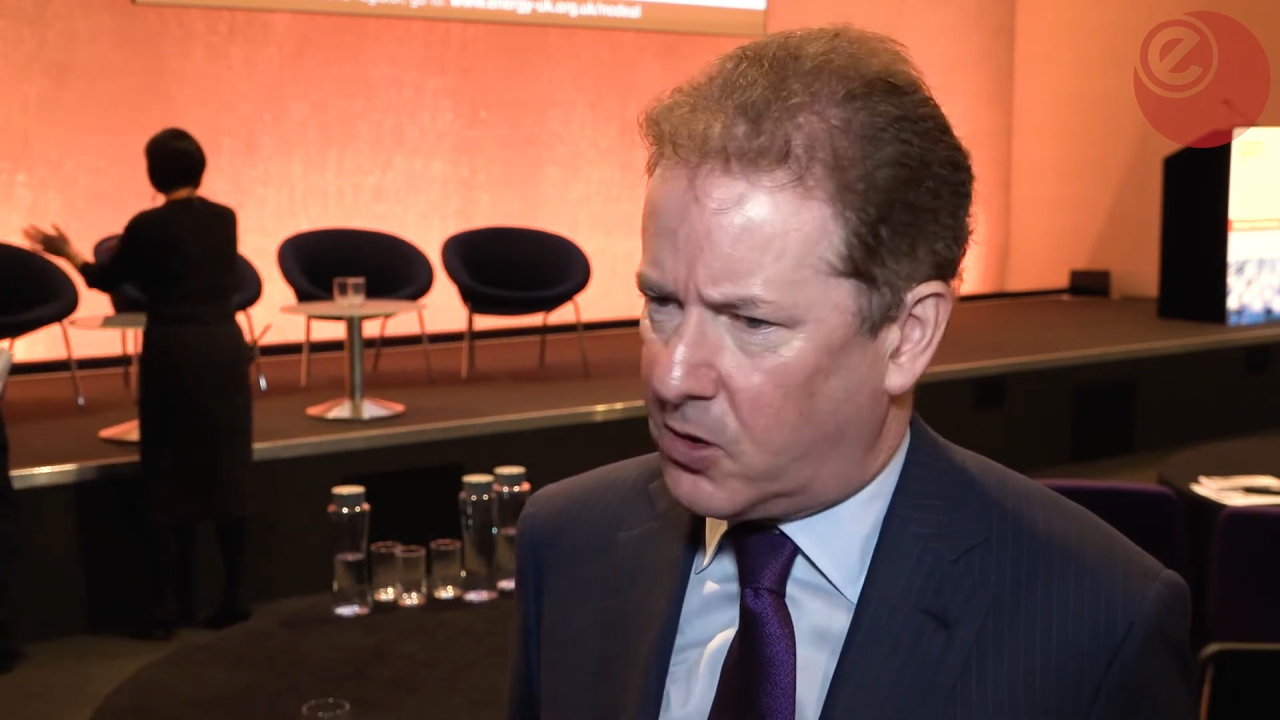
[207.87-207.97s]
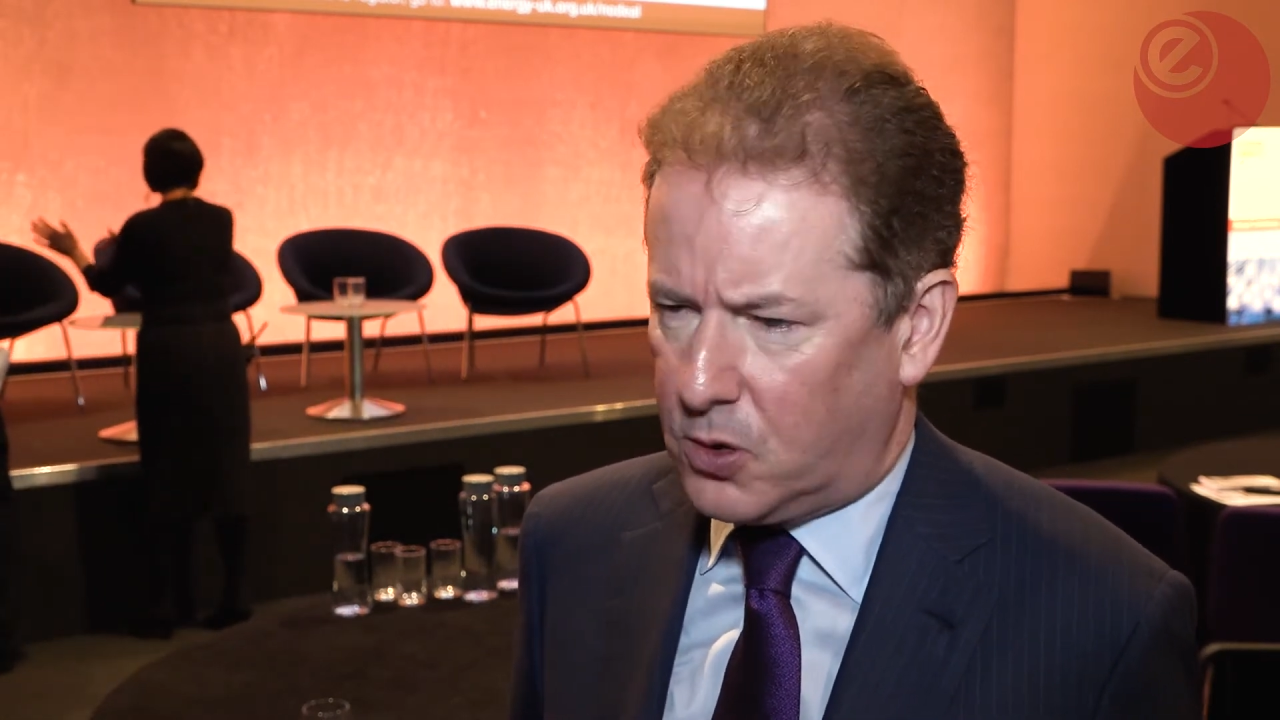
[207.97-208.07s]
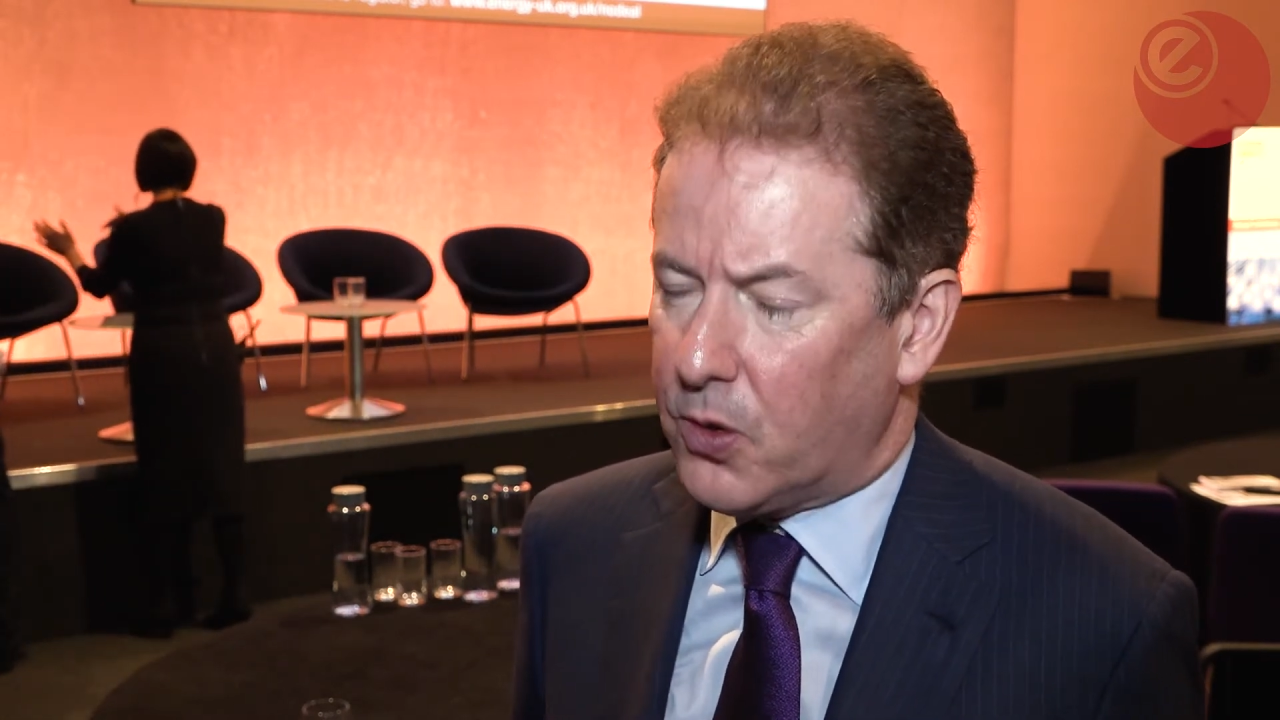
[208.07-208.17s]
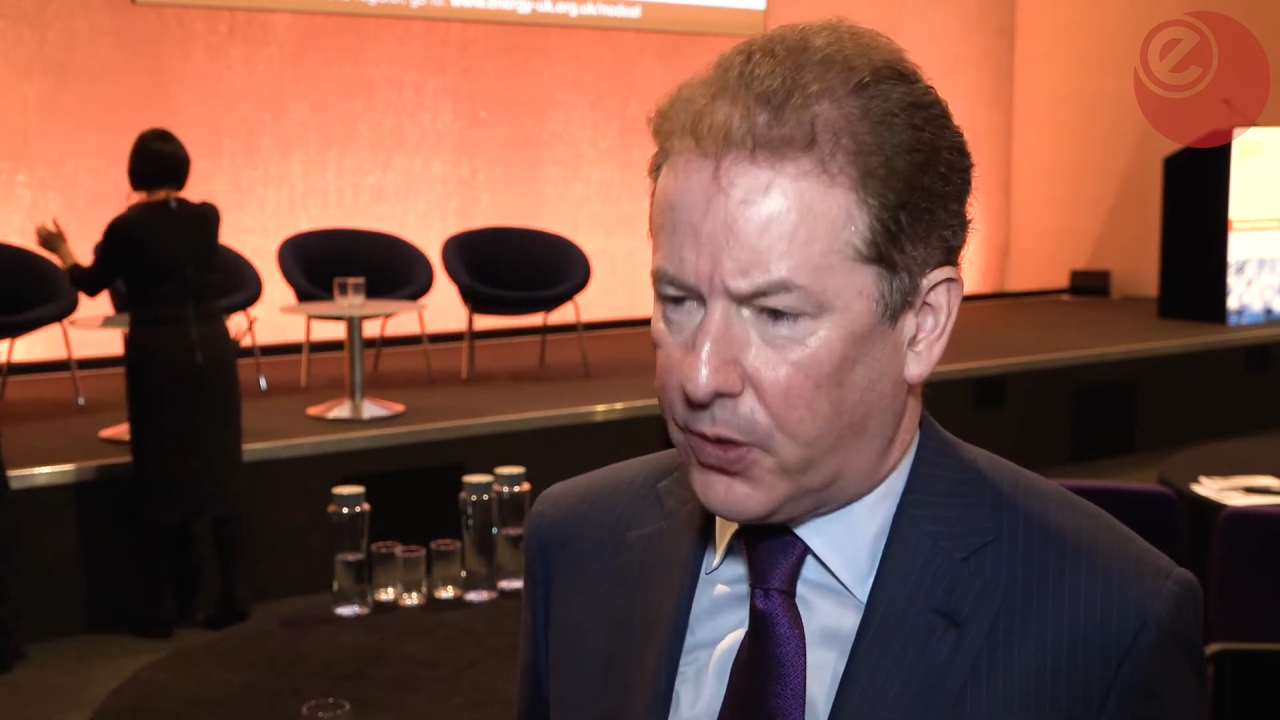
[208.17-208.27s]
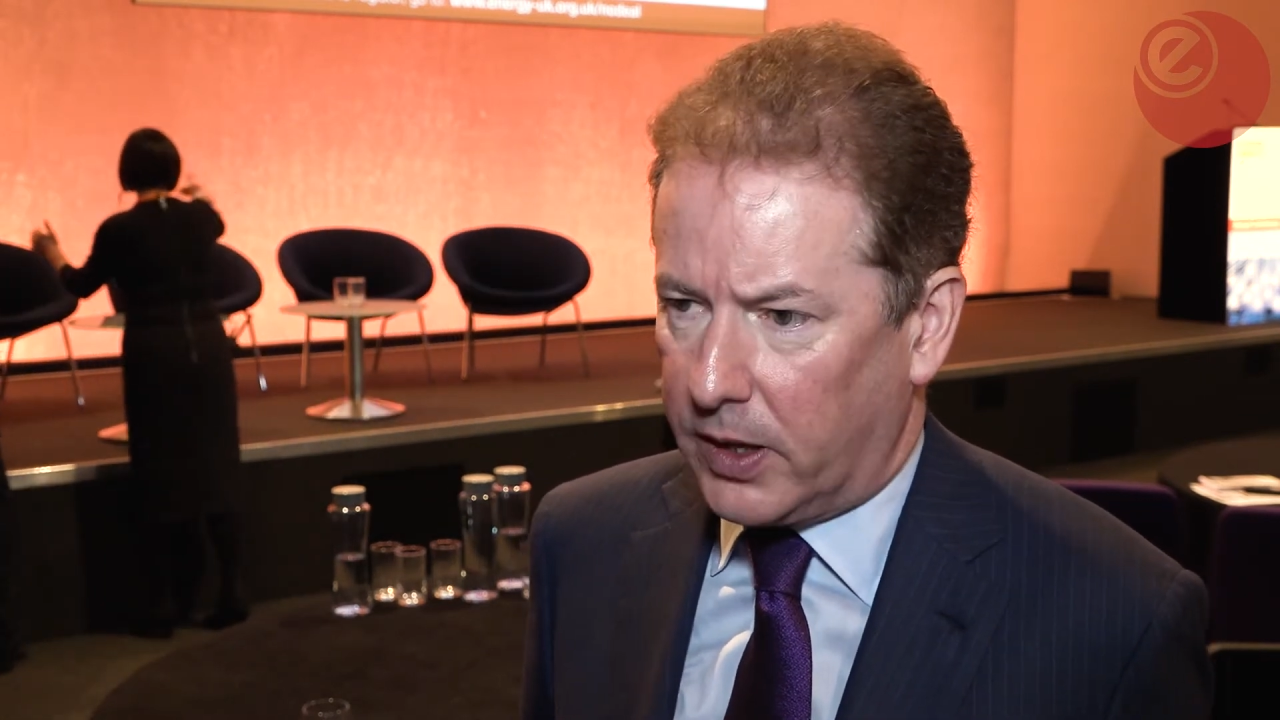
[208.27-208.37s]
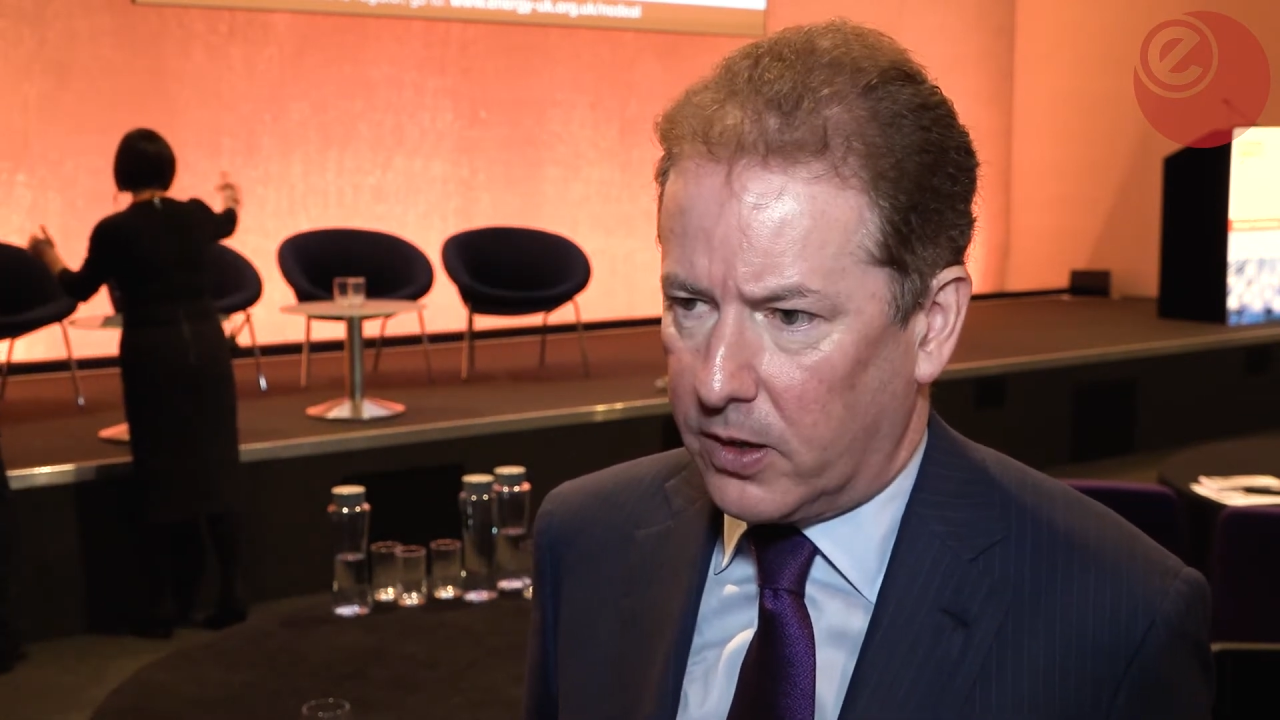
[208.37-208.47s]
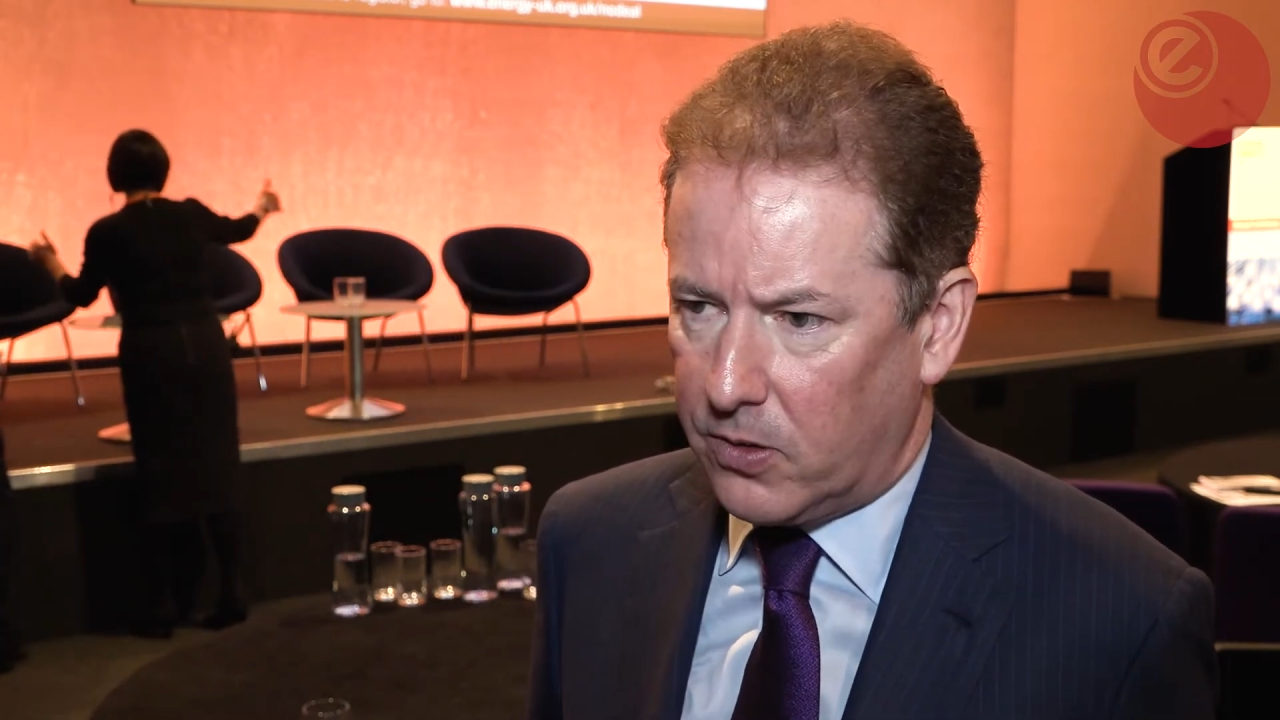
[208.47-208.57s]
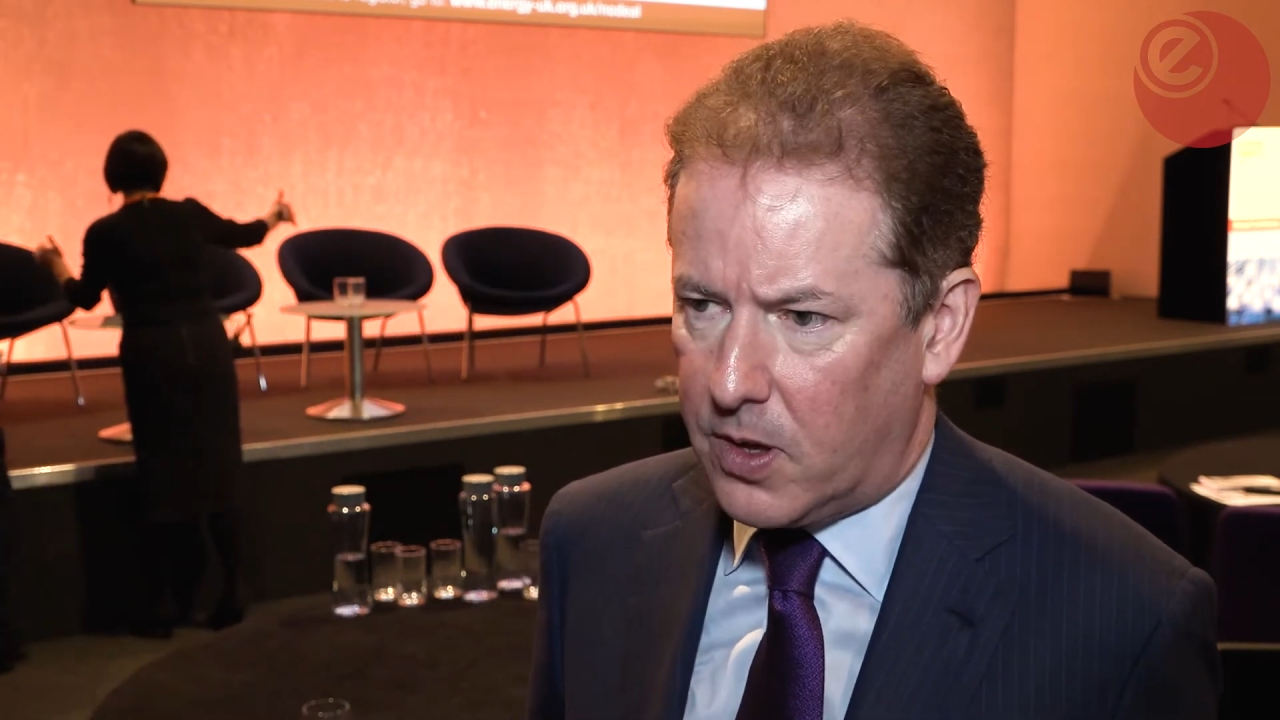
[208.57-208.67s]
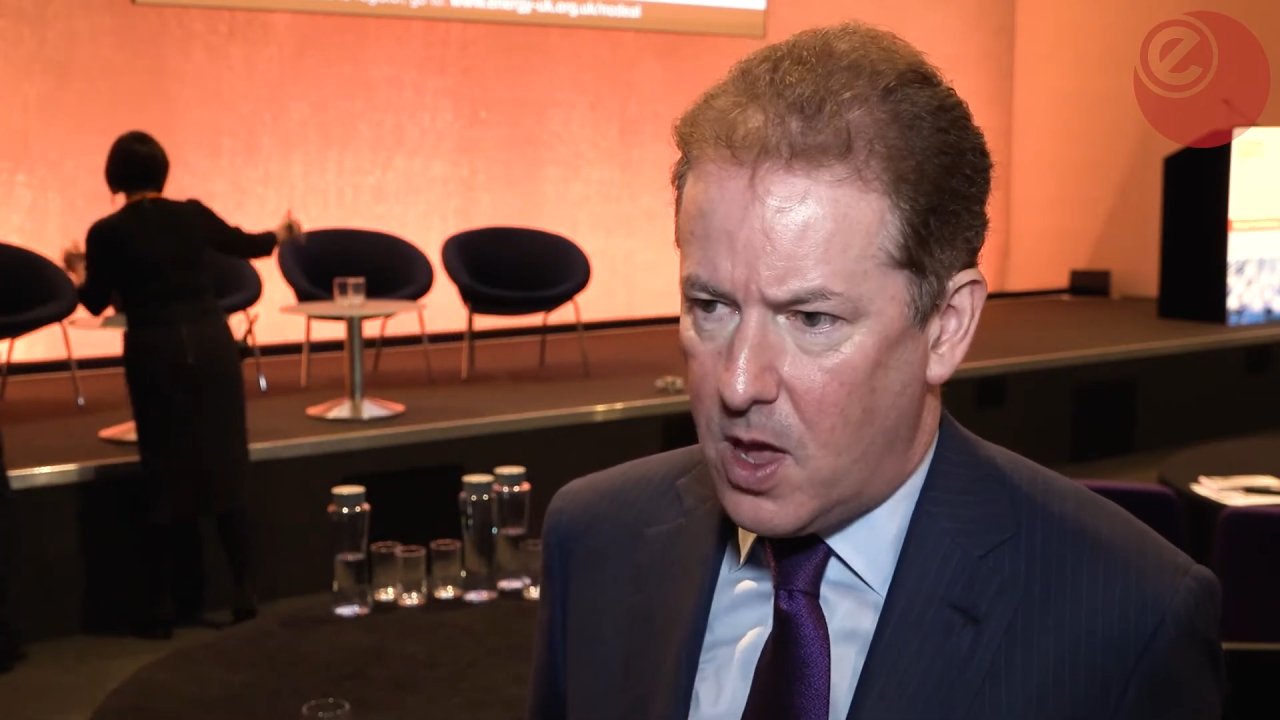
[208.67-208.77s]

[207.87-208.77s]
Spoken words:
do things,